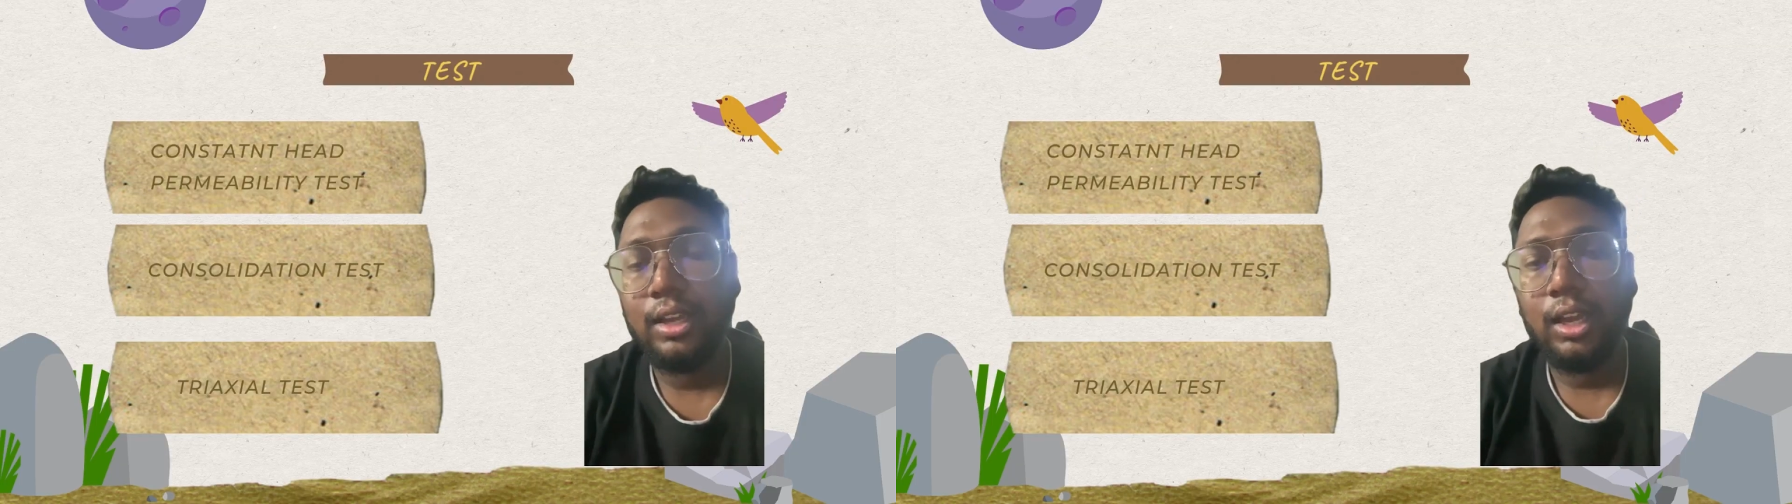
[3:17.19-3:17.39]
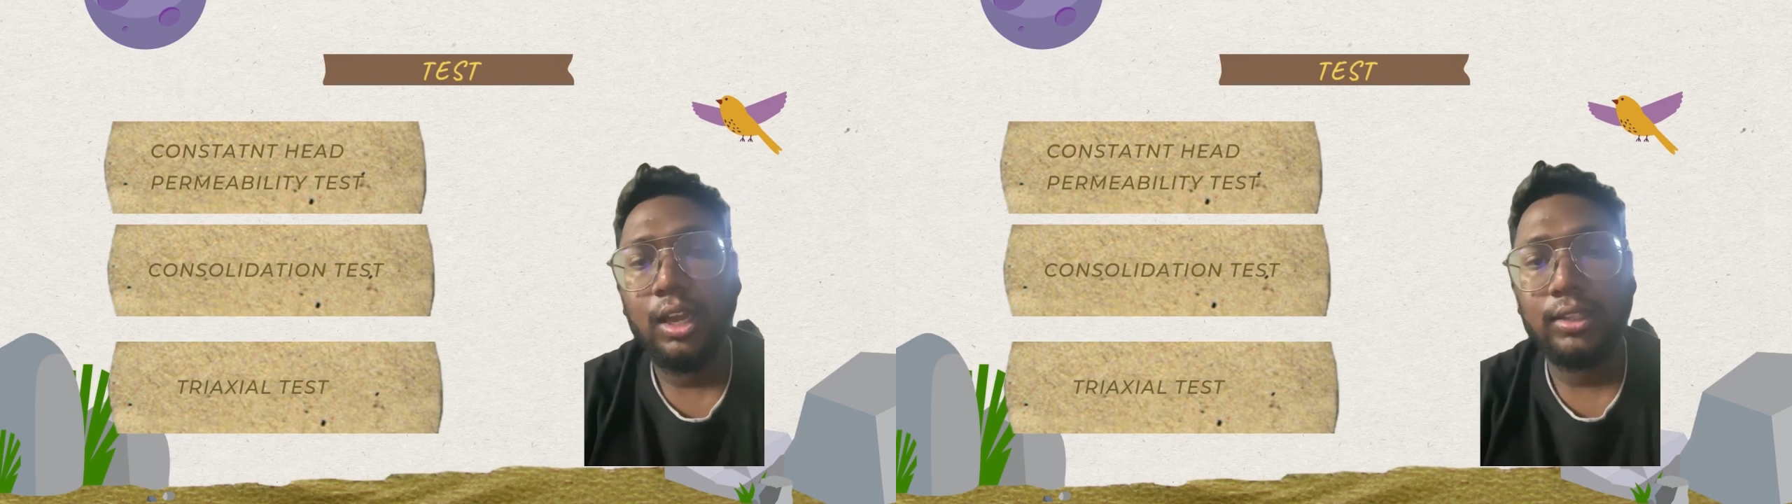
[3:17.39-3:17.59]

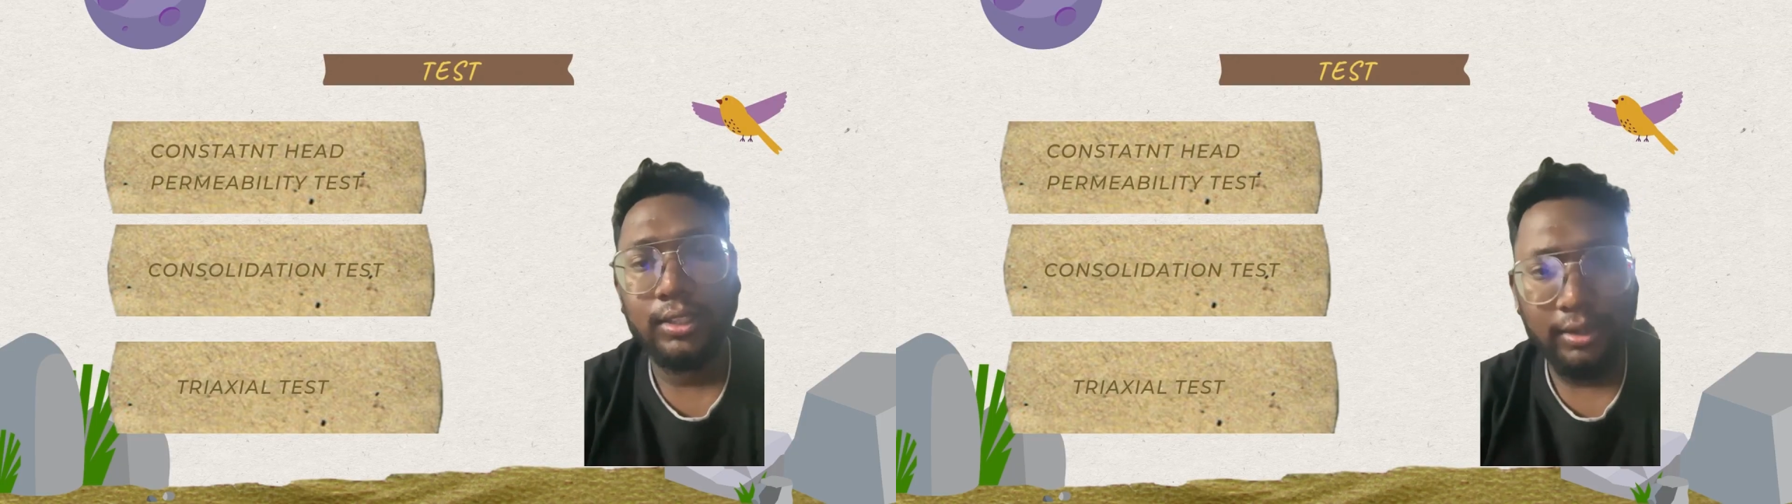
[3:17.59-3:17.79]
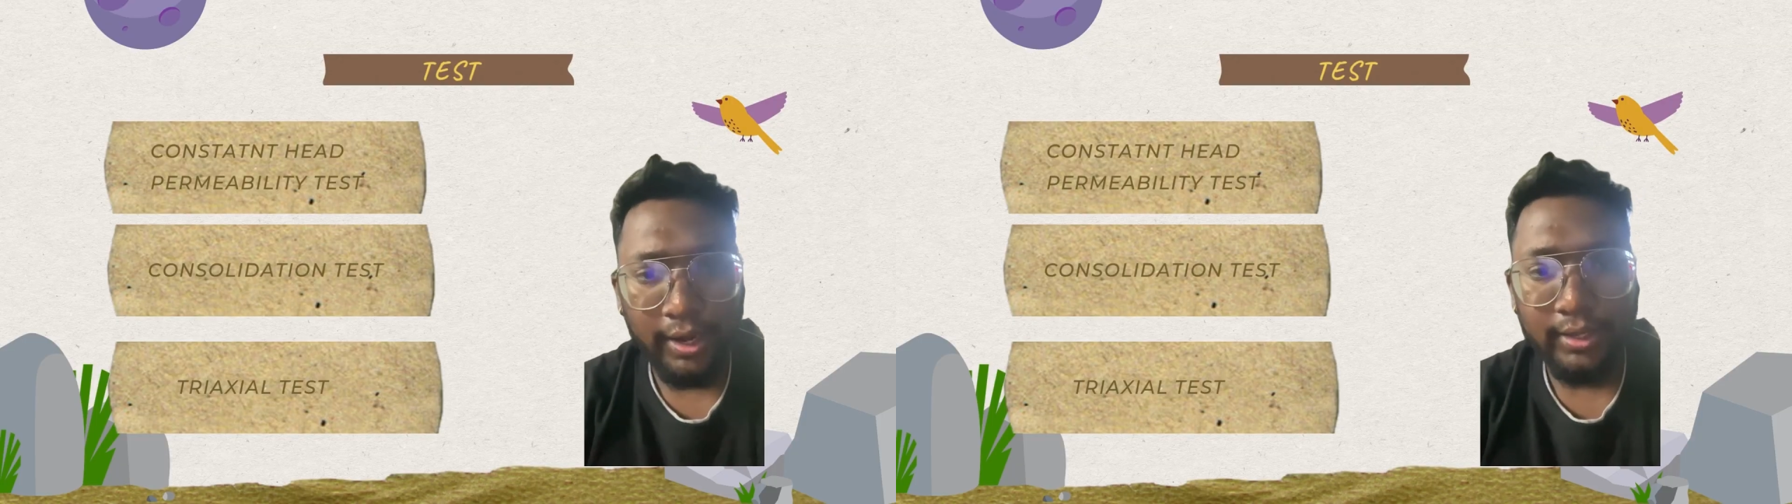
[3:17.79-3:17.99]
The
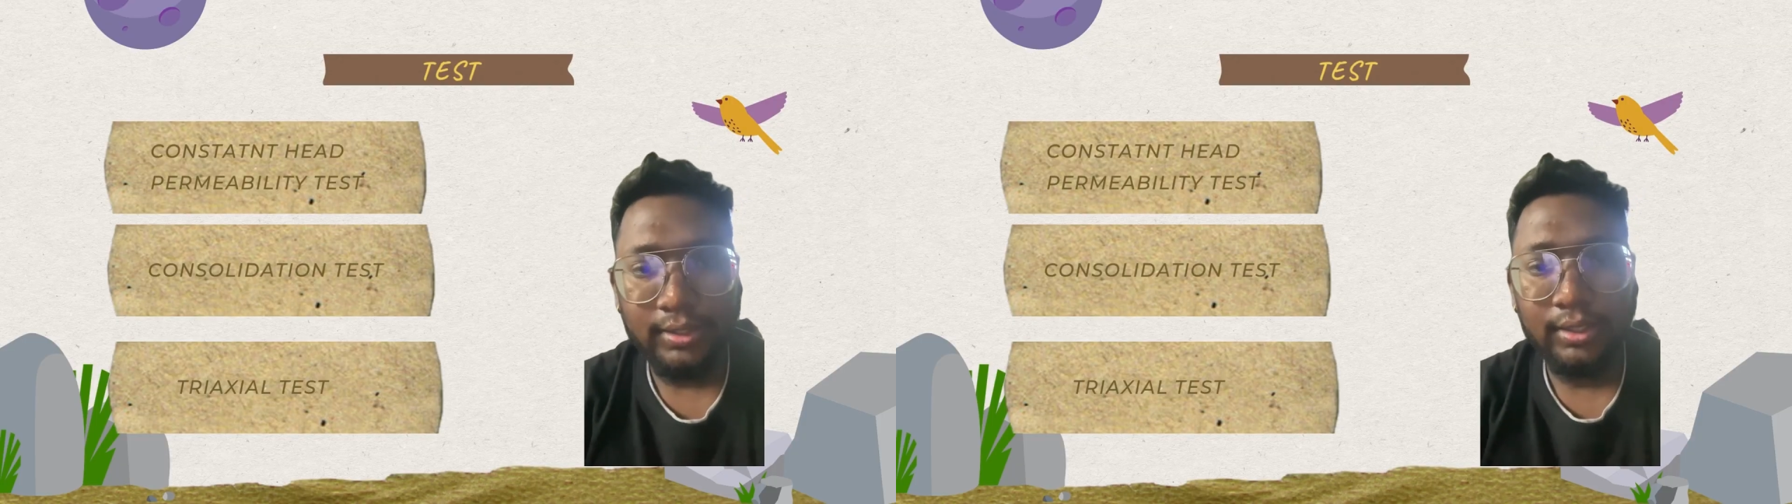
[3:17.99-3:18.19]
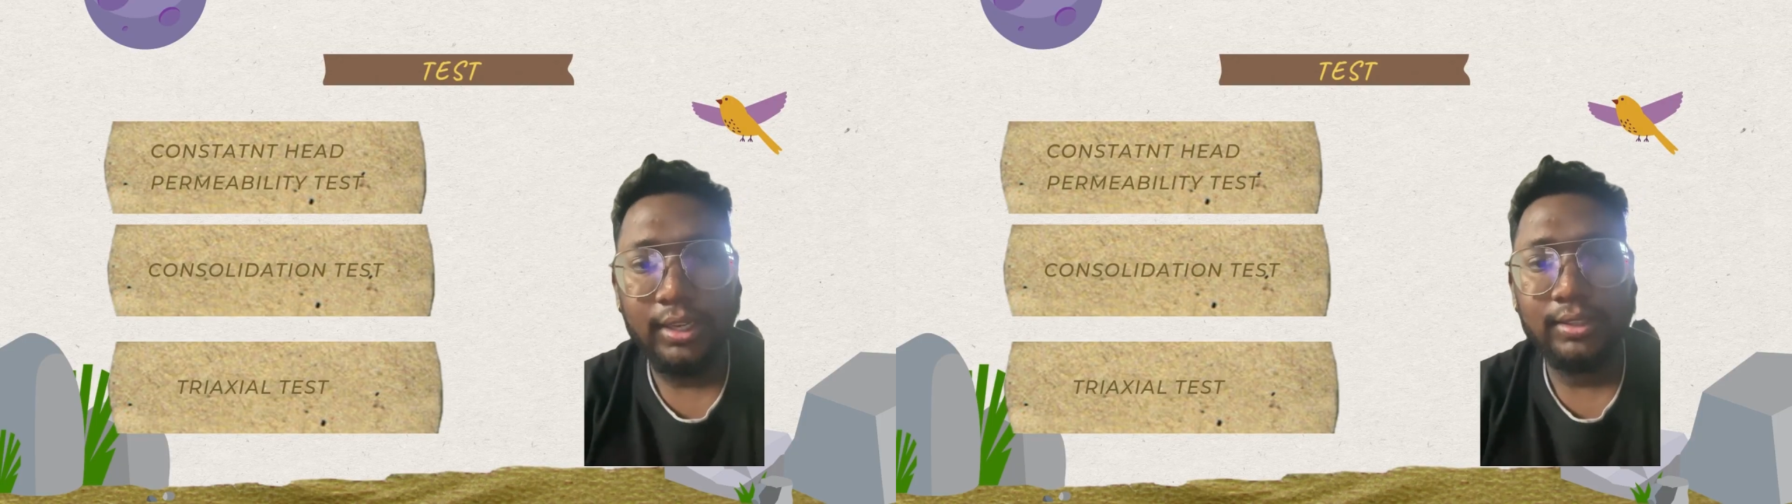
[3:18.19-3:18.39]

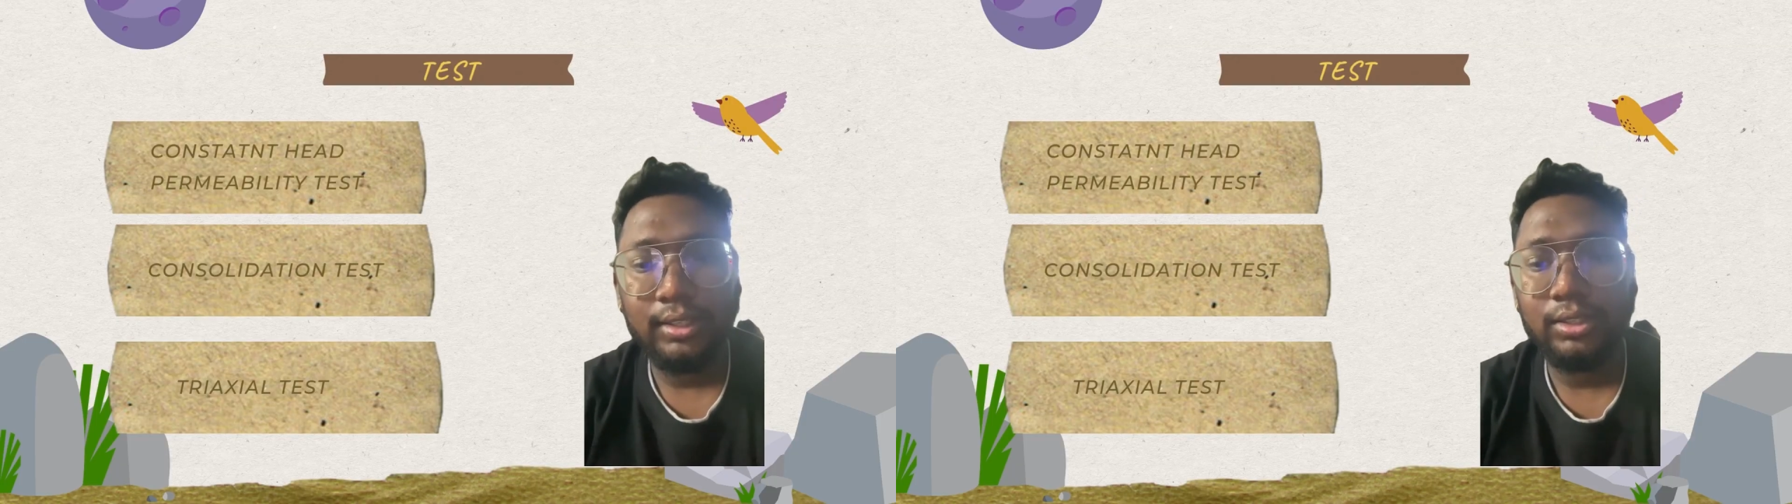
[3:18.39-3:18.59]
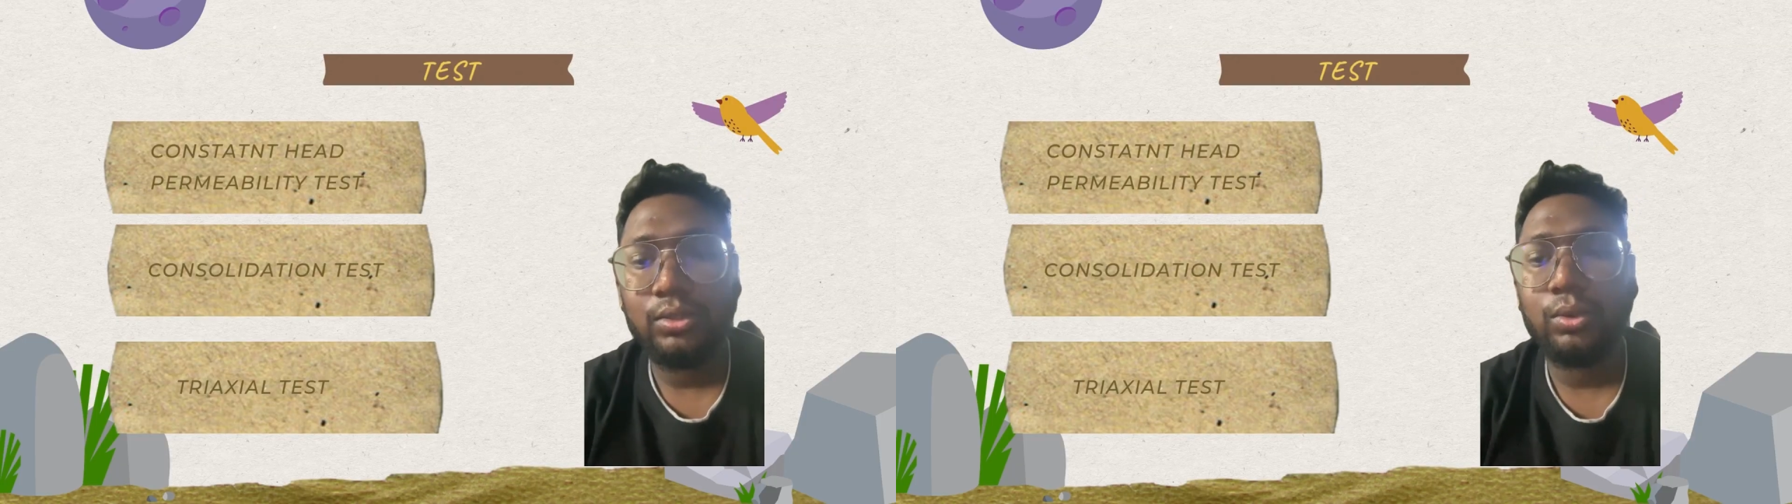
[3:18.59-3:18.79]
triaxial test
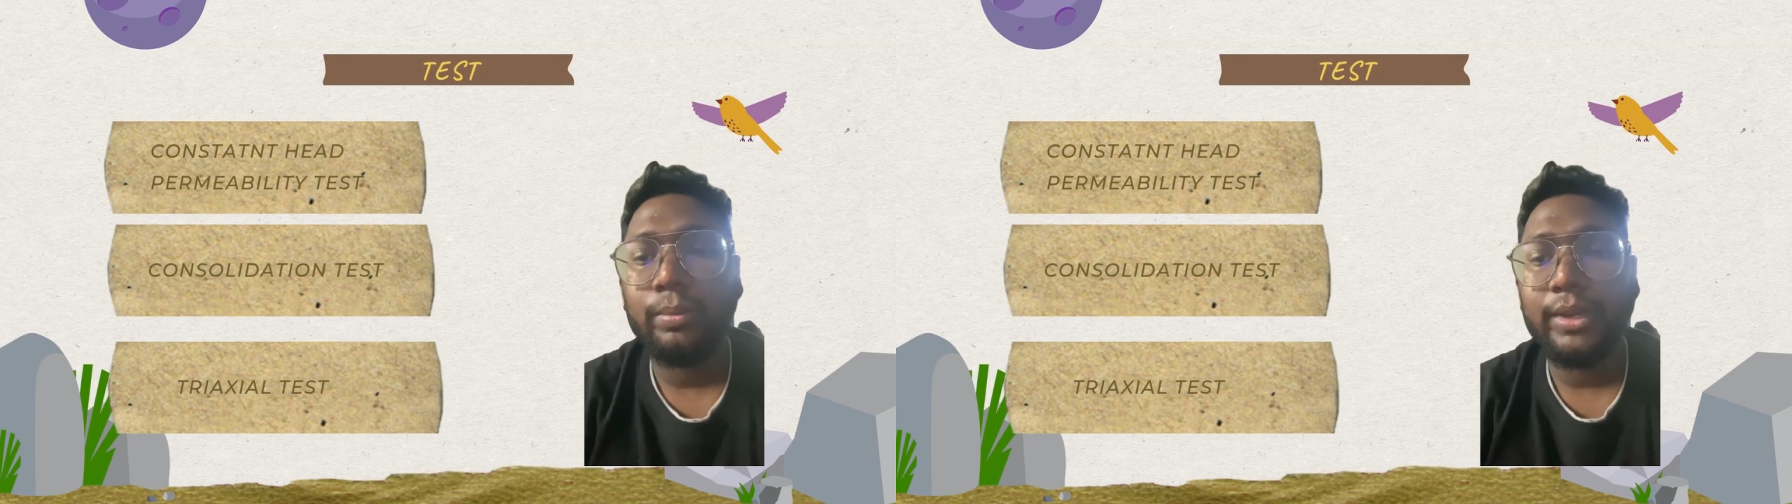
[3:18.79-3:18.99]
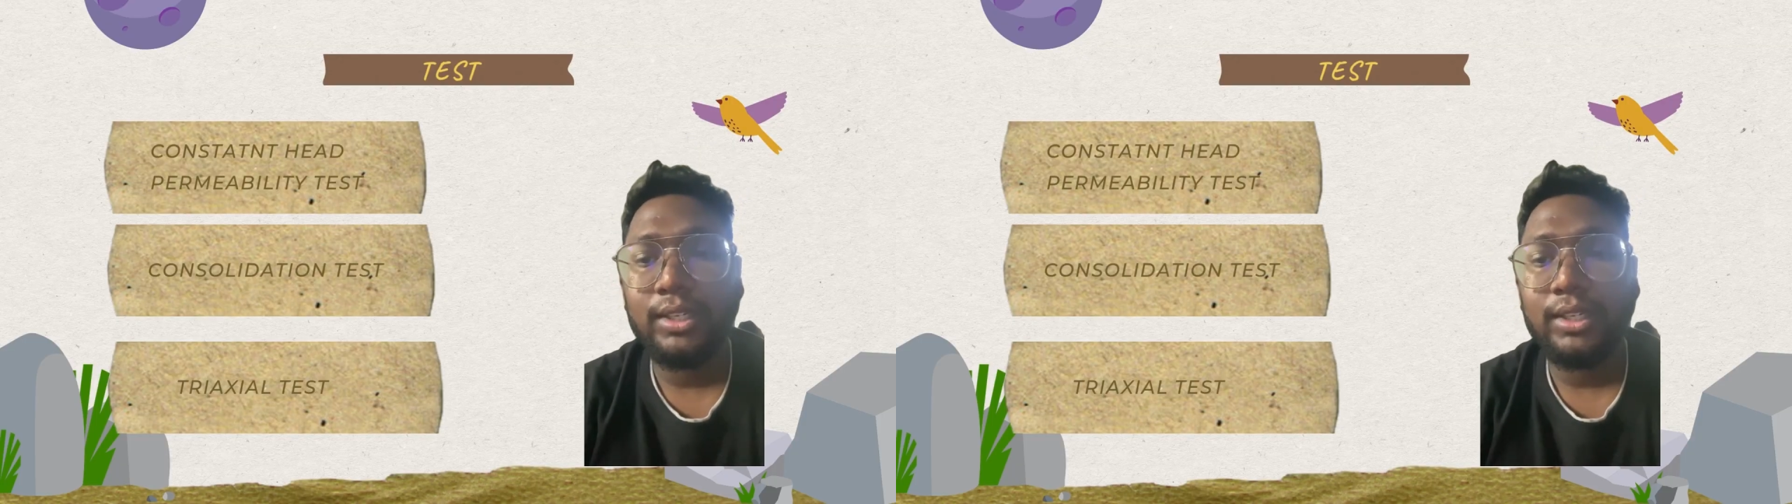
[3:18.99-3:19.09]
is to measure